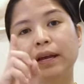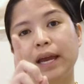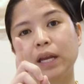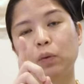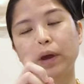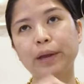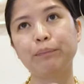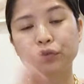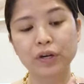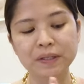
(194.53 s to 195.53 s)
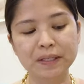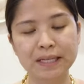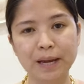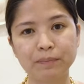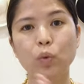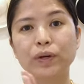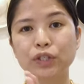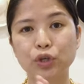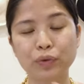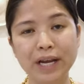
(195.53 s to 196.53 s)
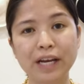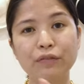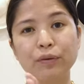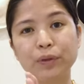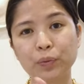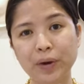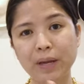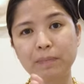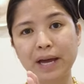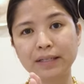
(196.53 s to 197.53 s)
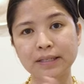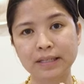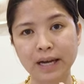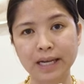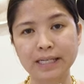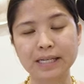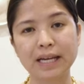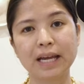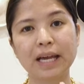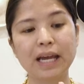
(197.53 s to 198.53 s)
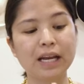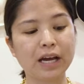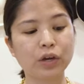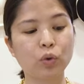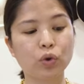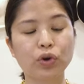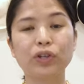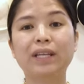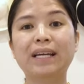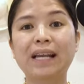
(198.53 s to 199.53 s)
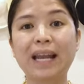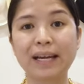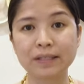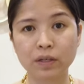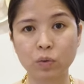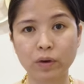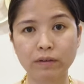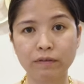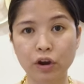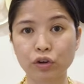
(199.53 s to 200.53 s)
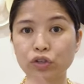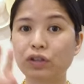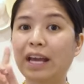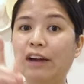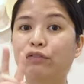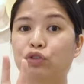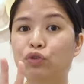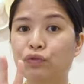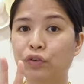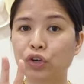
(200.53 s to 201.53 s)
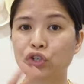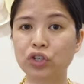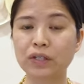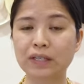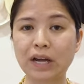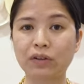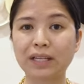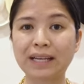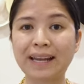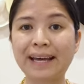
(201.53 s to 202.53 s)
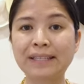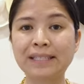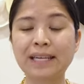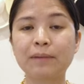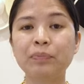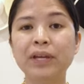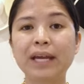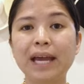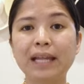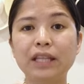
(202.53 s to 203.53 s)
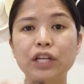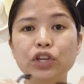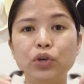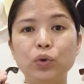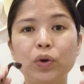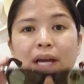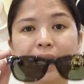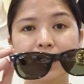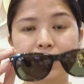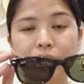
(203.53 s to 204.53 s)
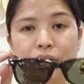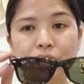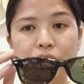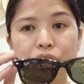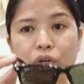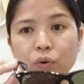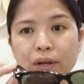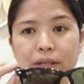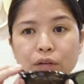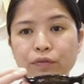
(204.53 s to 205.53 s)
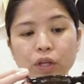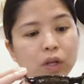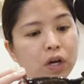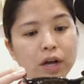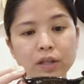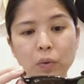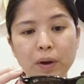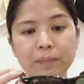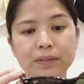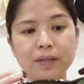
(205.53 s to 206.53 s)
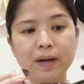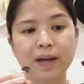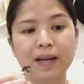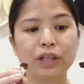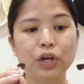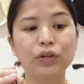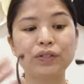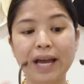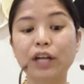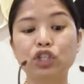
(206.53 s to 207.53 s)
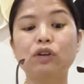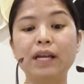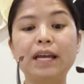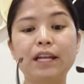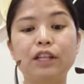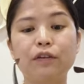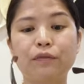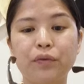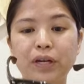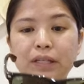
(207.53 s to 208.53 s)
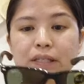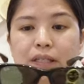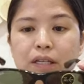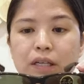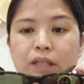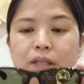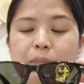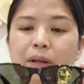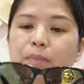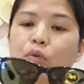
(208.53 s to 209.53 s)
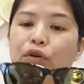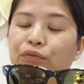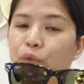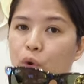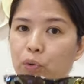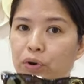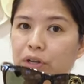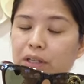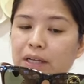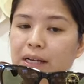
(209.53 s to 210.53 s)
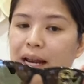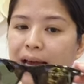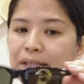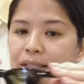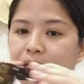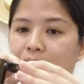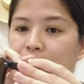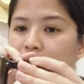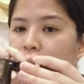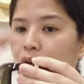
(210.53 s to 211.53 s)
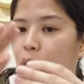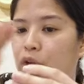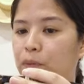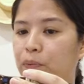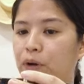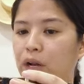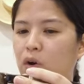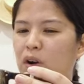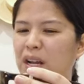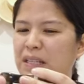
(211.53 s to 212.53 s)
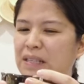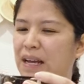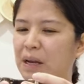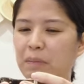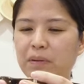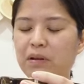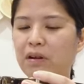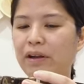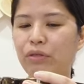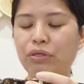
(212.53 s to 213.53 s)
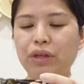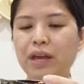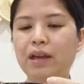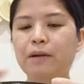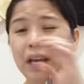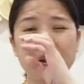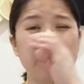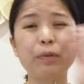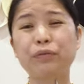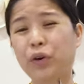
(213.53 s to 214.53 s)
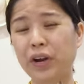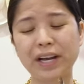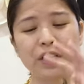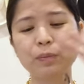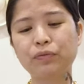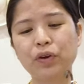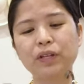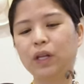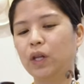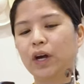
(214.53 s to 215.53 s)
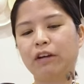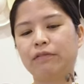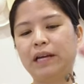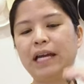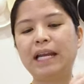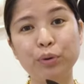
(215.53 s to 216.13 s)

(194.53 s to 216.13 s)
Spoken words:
Anyway, first attempt was directly from the Ray-Ban site, and I ordered the classic Wayfarer. So they have two versions now, the classic and the new. And this is the new. And if you look on the website, there's actually a difference. It's a bit more forward, the classic. When you put it on, it's slightly bigger, I think. And I prefer it. I just prefer the look of it.